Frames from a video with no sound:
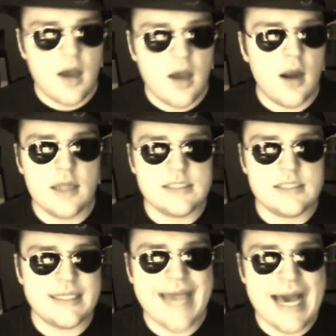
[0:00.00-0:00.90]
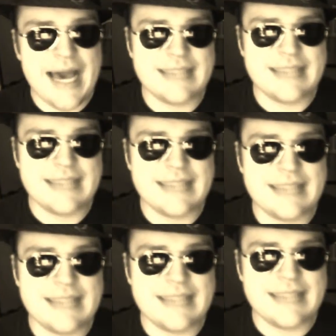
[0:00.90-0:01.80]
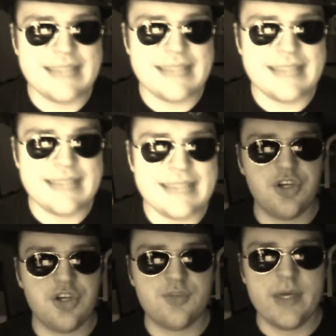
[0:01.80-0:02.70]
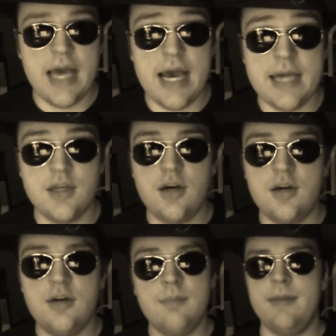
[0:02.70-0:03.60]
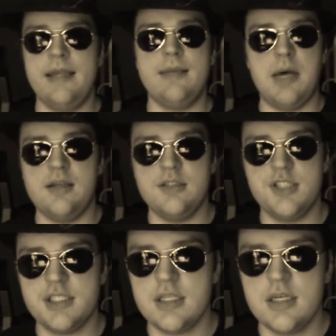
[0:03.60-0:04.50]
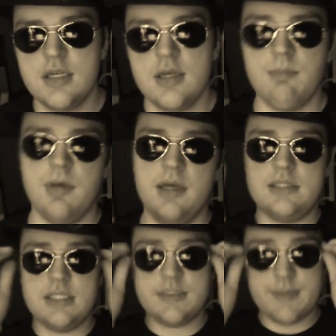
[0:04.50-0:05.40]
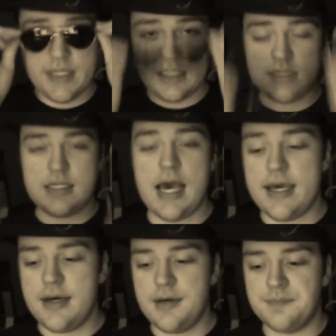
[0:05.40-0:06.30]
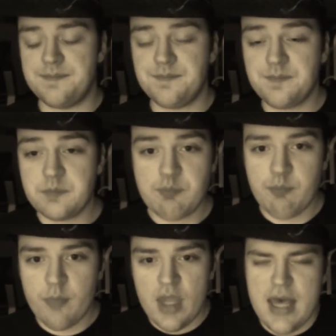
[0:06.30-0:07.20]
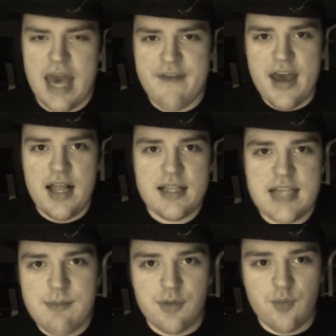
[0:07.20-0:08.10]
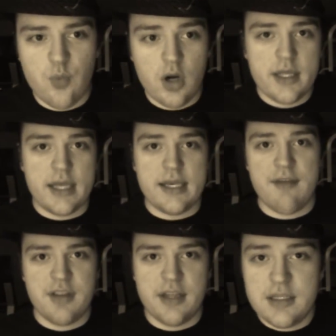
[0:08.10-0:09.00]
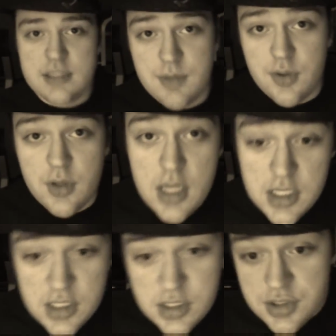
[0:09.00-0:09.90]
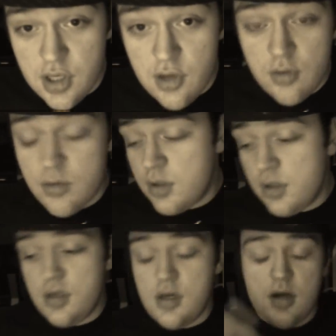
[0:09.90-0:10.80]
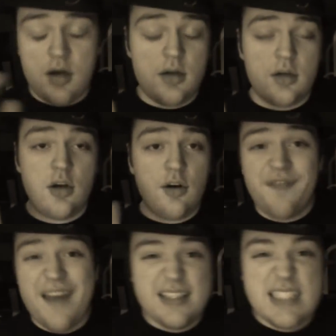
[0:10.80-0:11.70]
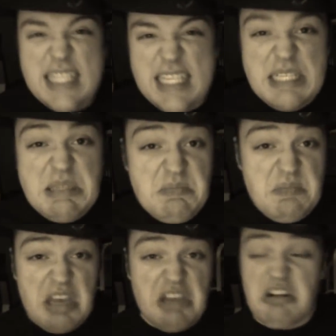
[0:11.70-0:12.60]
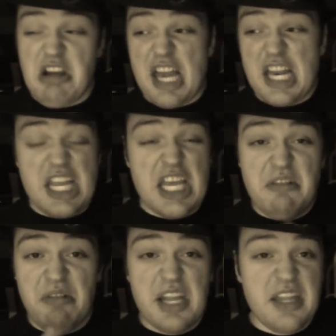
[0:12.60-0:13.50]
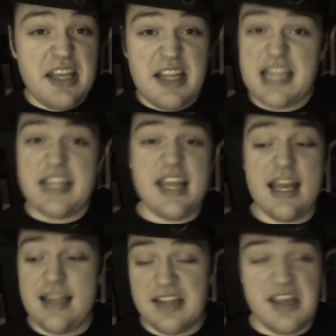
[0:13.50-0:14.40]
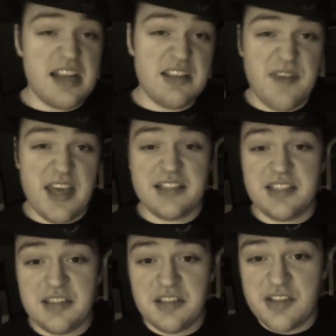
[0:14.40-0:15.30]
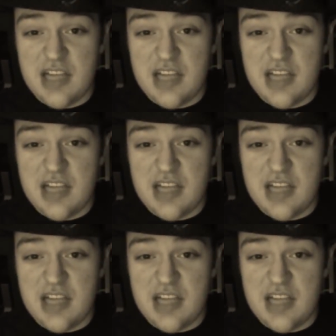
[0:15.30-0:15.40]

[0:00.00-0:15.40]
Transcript: Alright, chick, this week I know, many apologies, but it's just because I haven't had a lot of time with work and everything else I'm doing. So, no fancy picture editing or anything like that. Not that it's fancy, it's just like what I like to do.